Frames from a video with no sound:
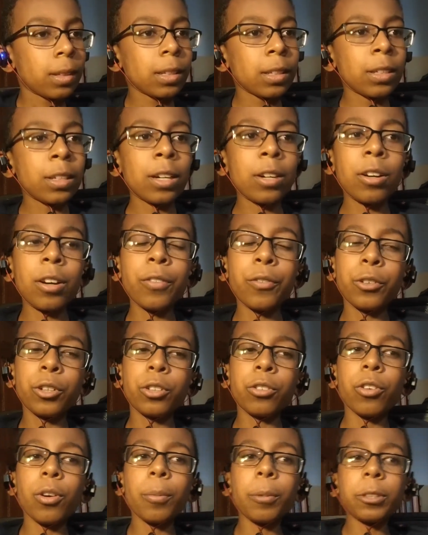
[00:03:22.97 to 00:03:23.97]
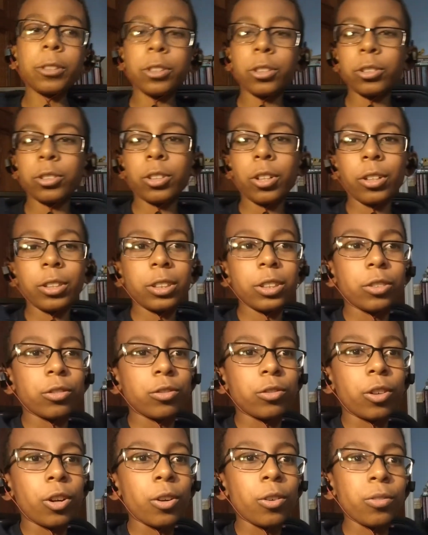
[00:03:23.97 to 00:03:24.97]
However, Chromebooks are starting to
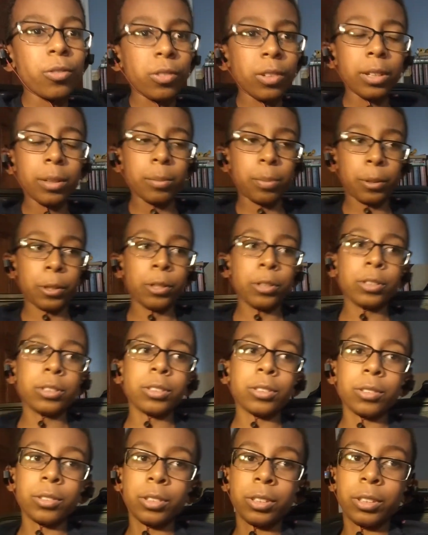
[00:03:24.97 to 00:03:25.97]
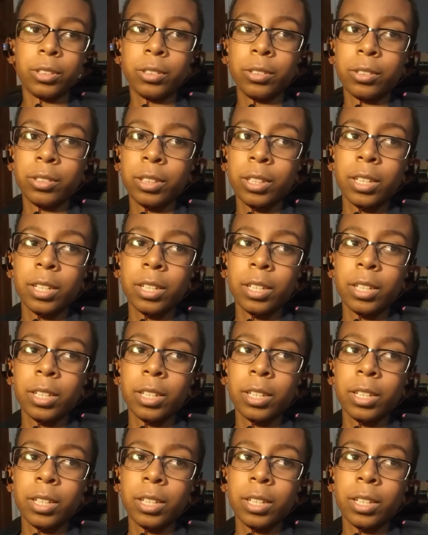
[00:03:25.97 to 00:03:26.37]
grow in personal use,